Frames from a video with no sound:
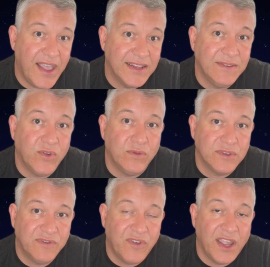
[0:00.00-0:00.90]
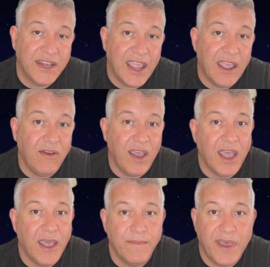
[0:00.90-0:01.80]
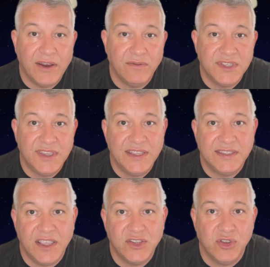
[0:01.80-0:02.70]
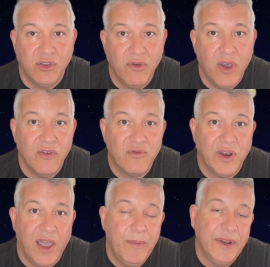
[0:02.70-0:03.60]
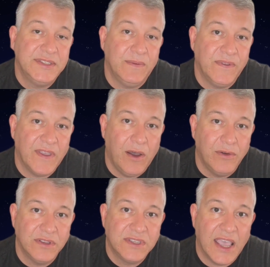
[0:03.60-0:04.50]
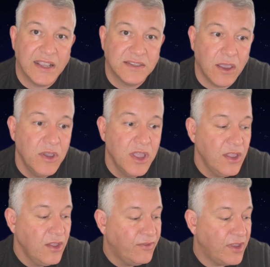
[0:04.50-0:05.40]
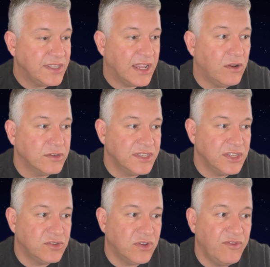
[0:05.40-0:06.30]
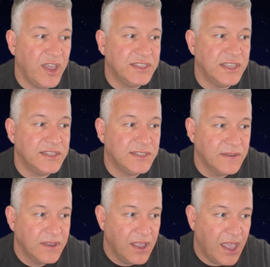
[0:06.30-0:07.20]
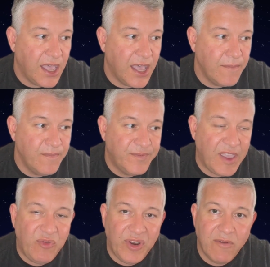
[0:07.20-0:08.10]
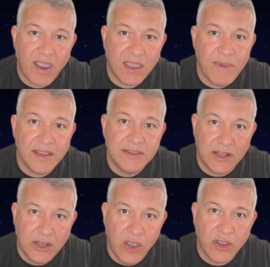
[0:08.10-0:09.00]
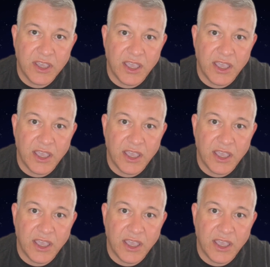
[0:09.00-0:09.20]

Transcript: and difficult to find now, and obviously there's the issue of reliability with that older tech. So those analog to digital converters, definitely recommend a look.